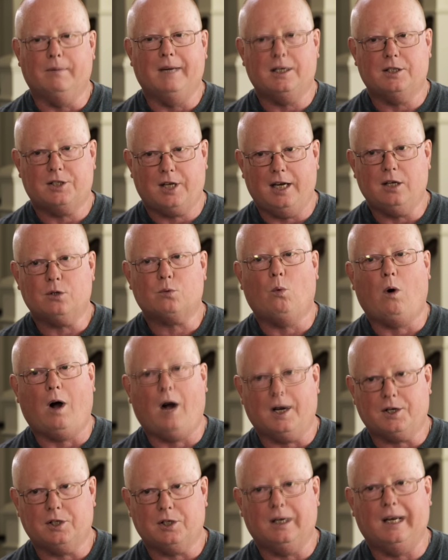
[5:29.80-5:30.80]
It means He's
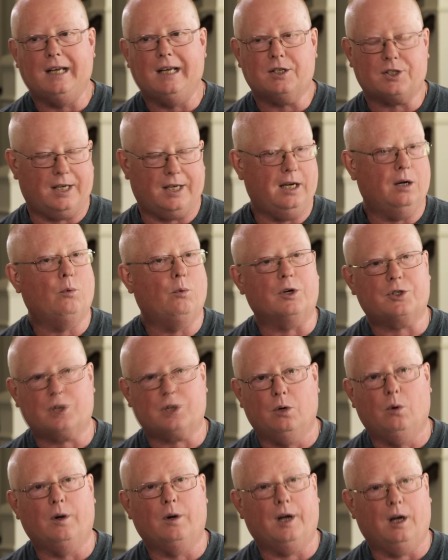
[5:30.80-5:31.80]
watching, He's seeing what's
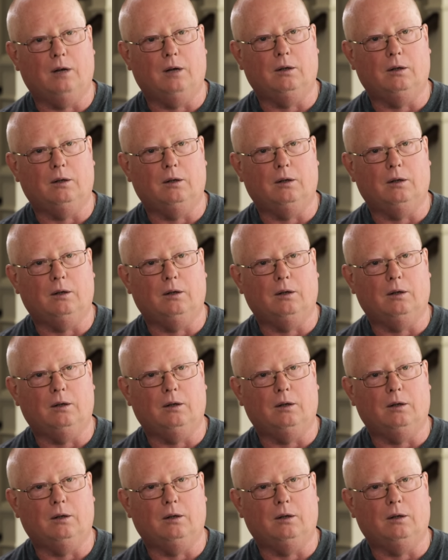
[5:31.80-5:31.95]
going